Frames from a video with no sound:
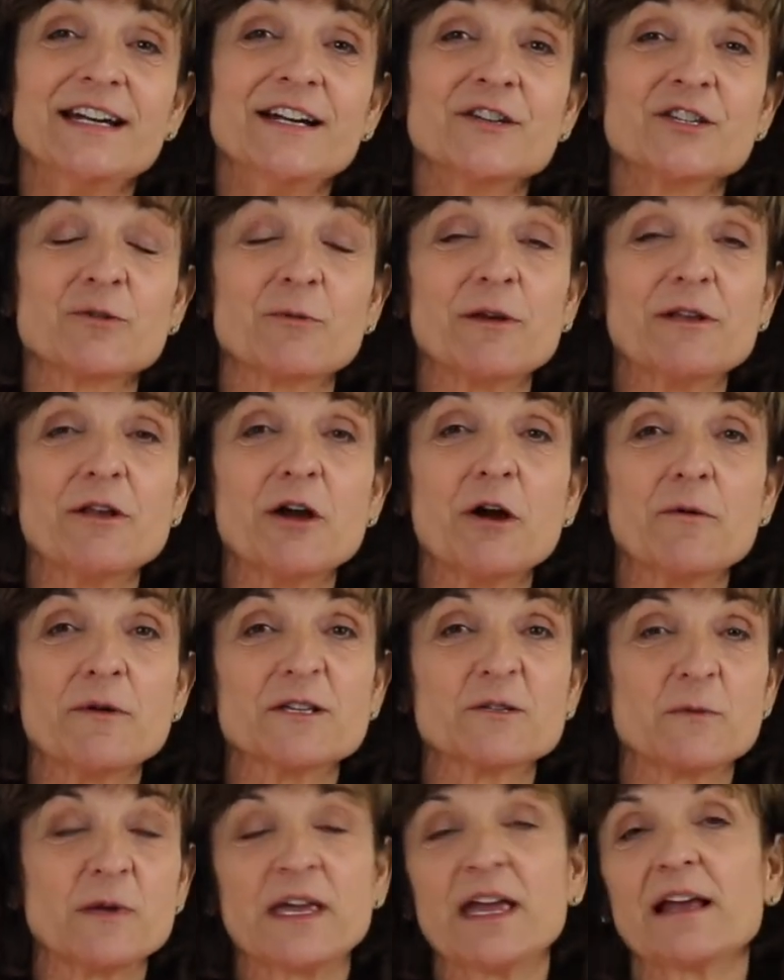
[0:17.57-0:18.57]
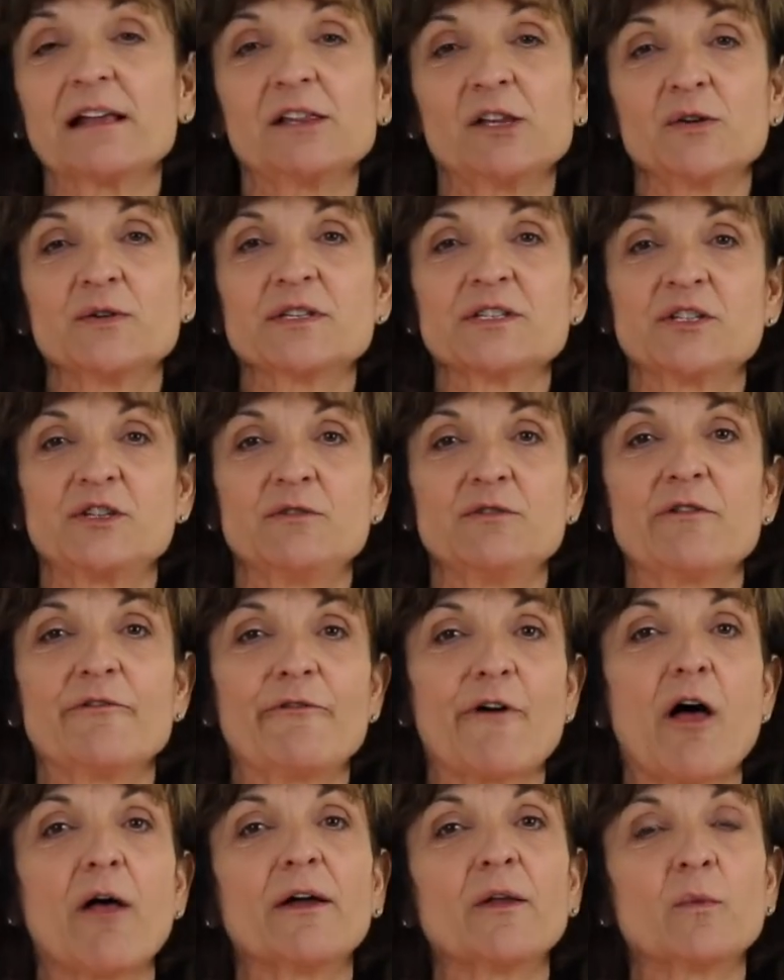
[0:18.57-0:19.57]
So, we know as we get close to the
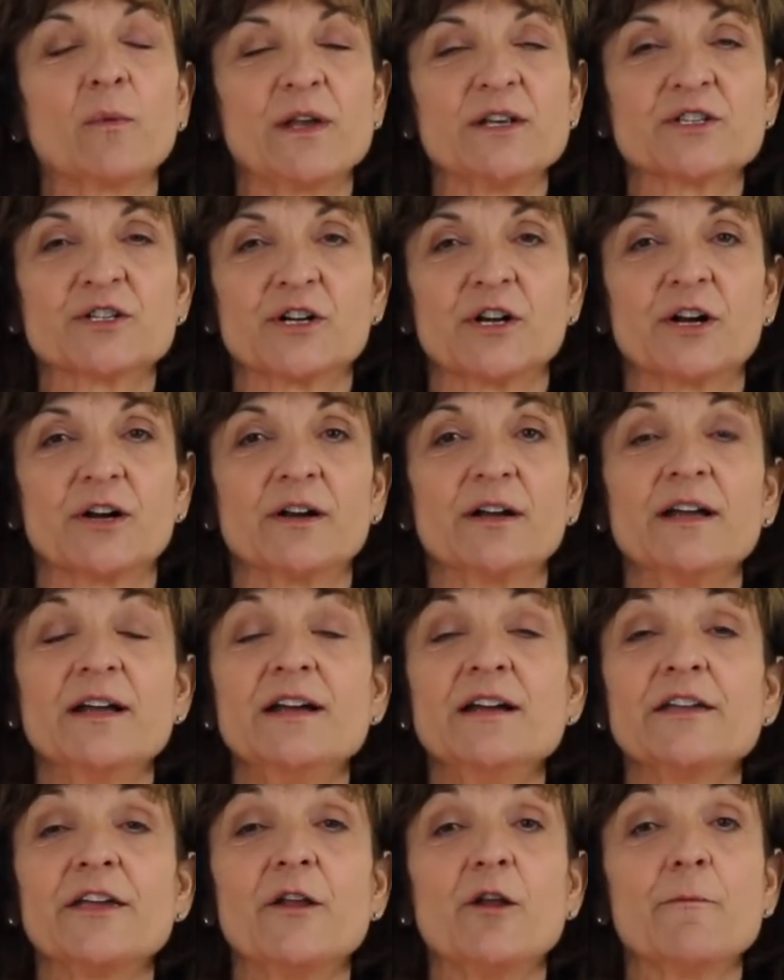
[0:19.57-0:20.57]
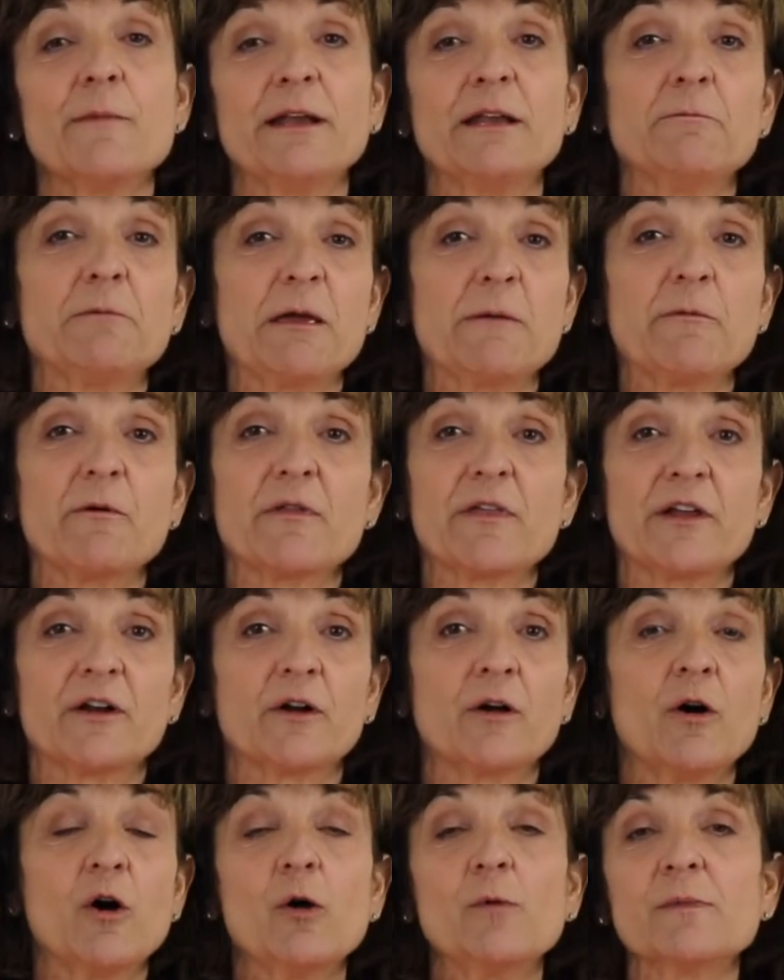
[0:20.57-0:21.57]
fall and winter, you know, many people that are
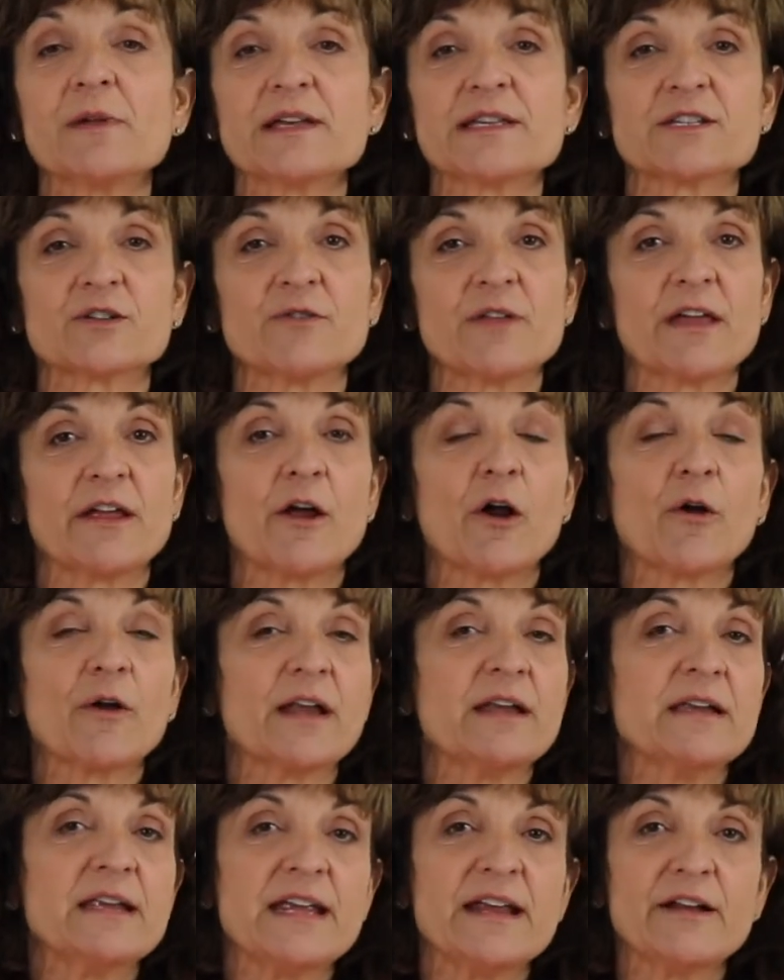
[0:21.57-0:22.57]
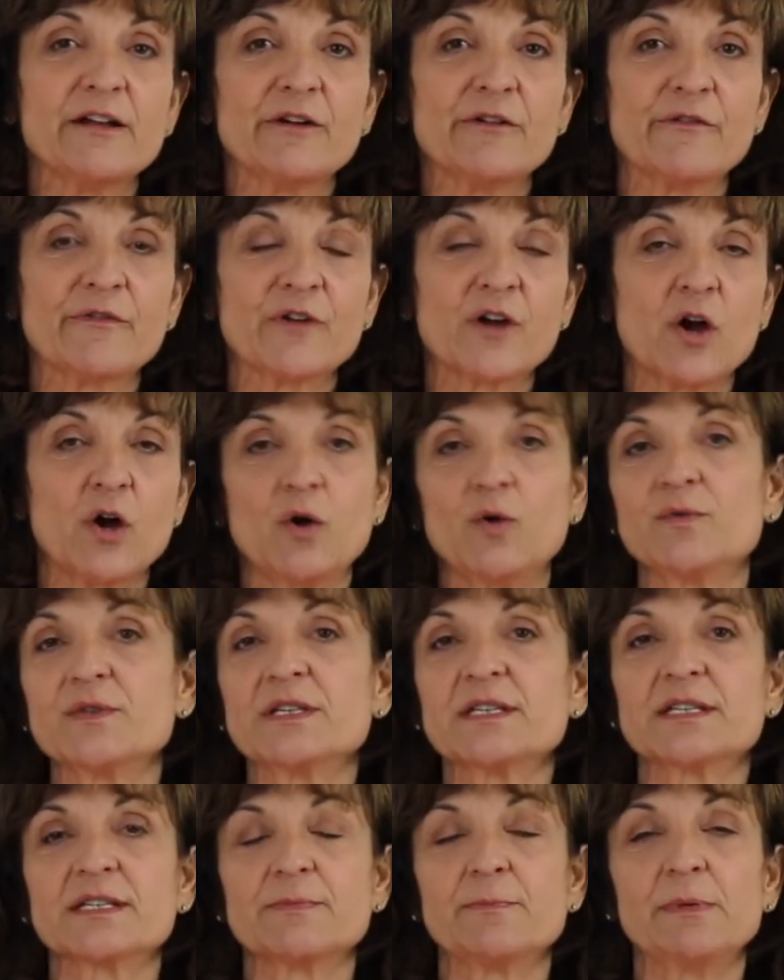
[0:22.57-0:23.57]
homeless or that are in need of
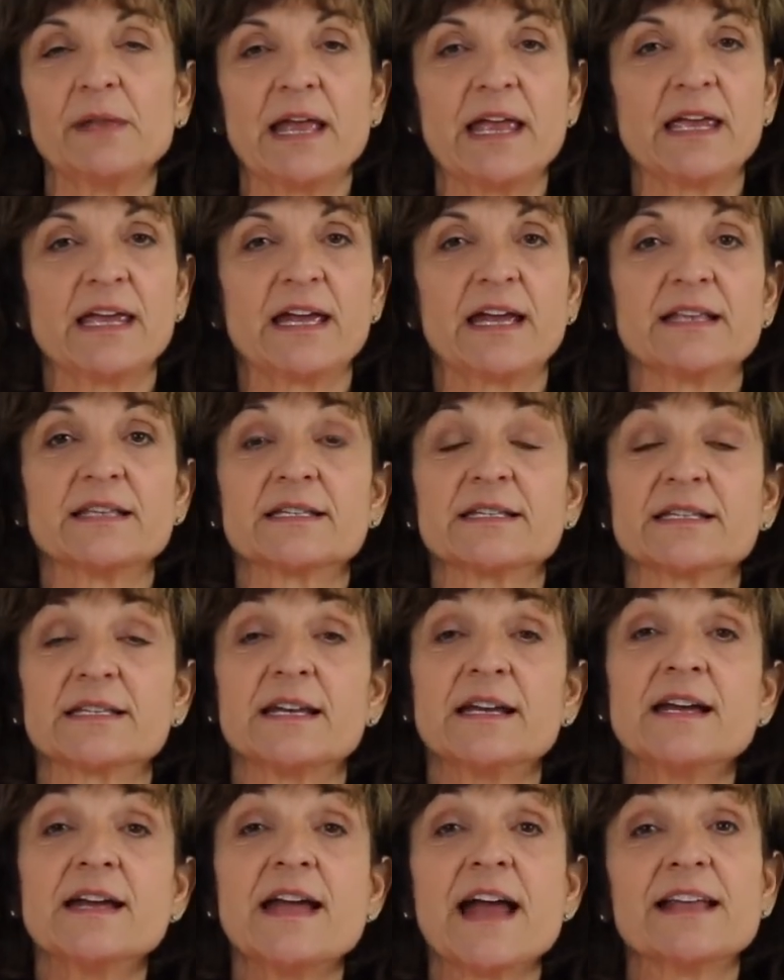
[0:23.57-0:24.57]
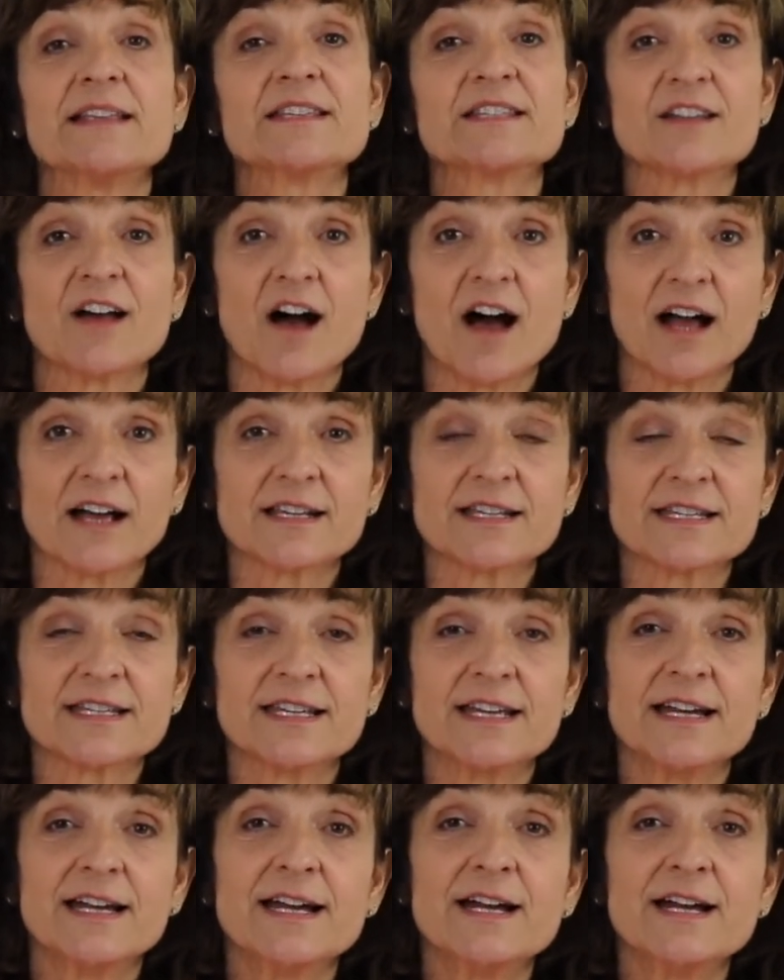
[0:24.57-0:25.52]
coats, blankets, and socks.